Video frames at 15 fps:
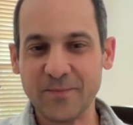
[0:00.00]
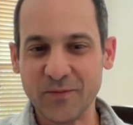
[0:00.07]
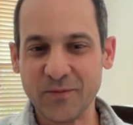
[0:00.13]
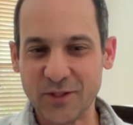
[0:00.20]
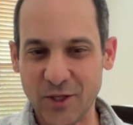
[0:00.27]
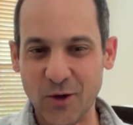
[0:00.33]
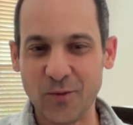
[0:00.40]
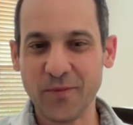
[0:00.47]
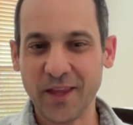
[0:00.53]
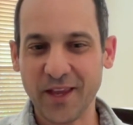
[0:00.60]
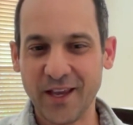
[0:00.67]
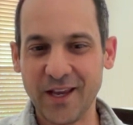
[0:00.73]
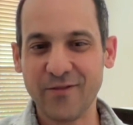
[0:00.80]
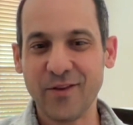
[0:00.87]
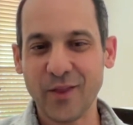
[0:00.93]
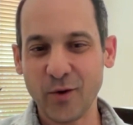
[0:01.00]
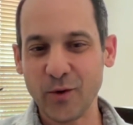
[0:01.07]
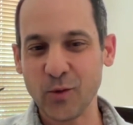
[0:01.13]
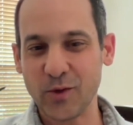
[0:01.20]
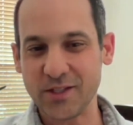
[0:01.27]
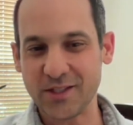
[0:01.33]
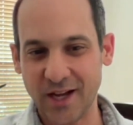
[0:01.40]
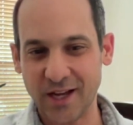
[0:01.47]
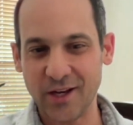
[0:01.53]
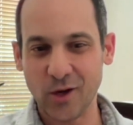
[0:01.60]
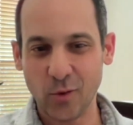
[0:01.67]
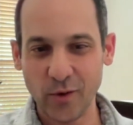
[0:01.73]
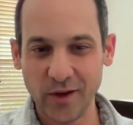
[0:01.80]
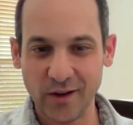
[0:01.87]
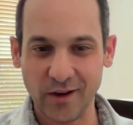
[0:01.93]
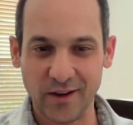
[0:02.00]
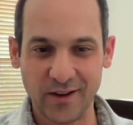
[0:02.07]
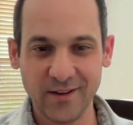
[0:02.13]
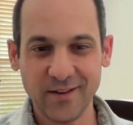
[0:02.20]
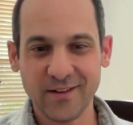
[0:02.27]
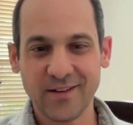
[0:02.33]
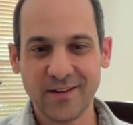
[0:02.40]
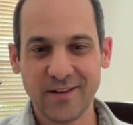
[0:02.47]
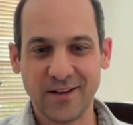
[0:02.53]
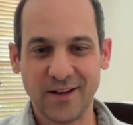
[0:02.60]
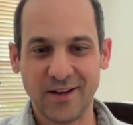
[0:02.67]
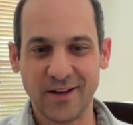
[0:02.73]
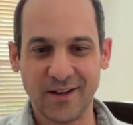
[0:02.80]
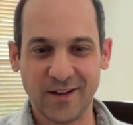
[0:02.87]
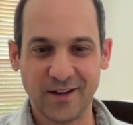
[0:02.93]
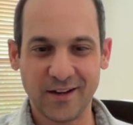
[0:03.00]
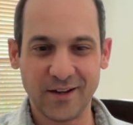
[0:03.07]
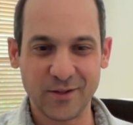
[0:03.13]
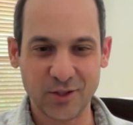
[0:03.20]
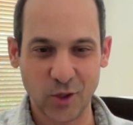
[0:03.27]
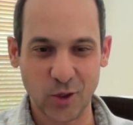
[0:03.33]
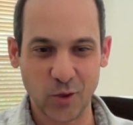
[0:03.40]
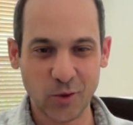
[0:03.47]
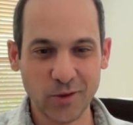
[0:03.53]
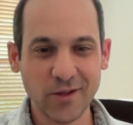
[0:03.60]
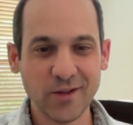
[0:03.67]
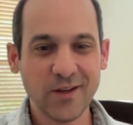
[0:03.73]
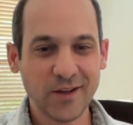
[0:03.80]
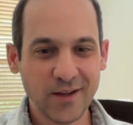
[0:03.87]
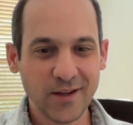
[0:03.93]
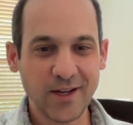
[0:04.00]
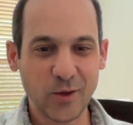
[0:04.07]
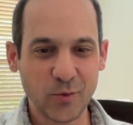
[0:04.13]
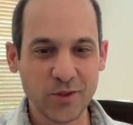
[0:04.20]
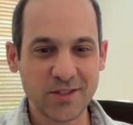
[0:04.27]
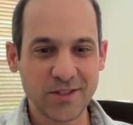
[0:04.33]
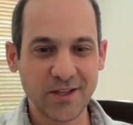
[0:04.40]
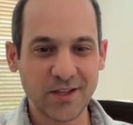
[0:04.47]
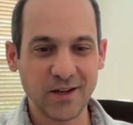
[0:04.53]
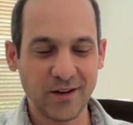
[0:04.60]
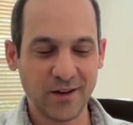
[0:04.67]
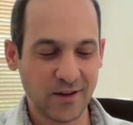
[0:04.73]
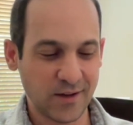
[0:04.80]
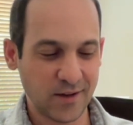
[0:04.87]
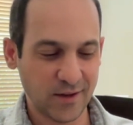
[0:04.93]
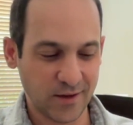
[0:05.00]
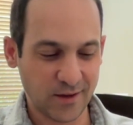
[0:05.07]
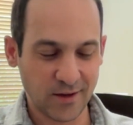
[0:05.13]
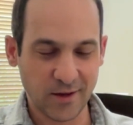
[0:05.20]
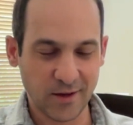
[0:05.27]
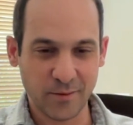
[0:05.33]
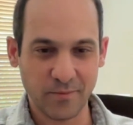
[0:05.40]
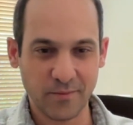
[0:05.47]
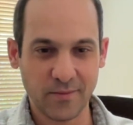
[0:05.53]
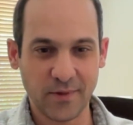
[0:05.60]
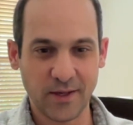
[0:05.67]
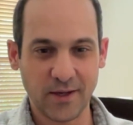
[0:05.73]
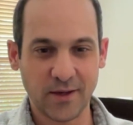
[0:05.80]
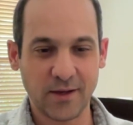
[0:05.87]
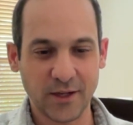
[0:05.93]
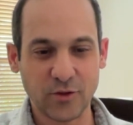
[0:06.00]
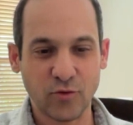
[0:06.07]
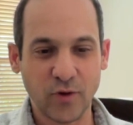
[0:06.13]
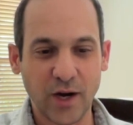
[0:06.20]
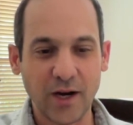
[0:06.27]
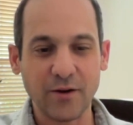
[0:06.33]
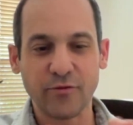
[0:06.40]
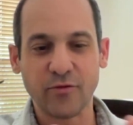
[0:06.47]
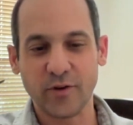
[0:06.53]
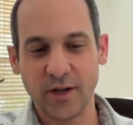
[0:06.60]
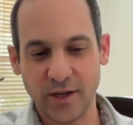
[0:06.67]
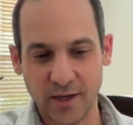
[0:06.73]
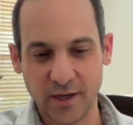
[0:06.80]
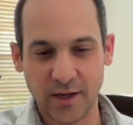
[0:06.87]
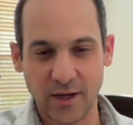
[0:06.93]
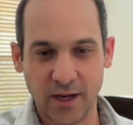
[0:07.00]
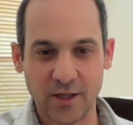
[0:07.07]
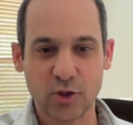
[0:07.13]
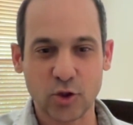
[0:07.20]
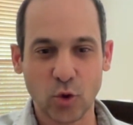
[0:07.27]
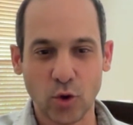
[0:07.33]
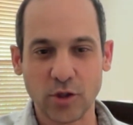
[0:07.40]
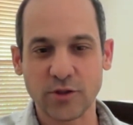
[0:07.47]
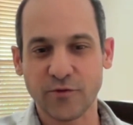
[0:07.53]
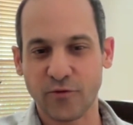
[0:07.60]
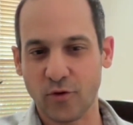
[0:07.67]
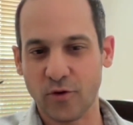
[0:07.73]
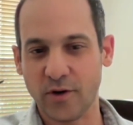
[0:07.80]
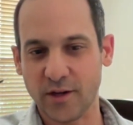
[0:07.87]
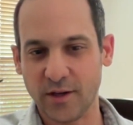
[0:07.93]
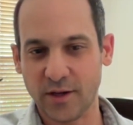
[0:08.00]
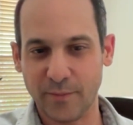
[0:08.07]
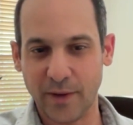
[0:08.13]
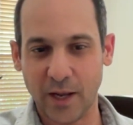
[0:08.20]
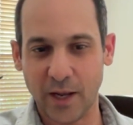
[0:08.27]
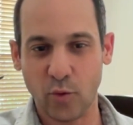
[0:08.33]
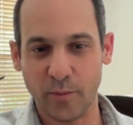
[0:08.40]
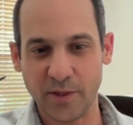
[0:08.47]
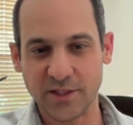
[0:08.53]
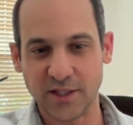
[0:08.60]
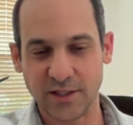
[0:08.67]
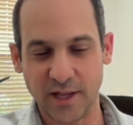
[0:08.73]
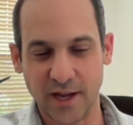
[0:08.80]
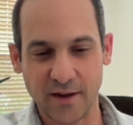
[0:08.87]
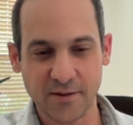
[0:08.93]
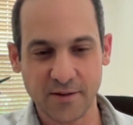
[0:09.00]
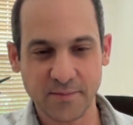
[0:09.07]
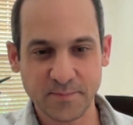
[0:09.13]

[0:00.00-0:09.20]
So even though it was unknowingly, it was still a driver and a source for a malware-based attack.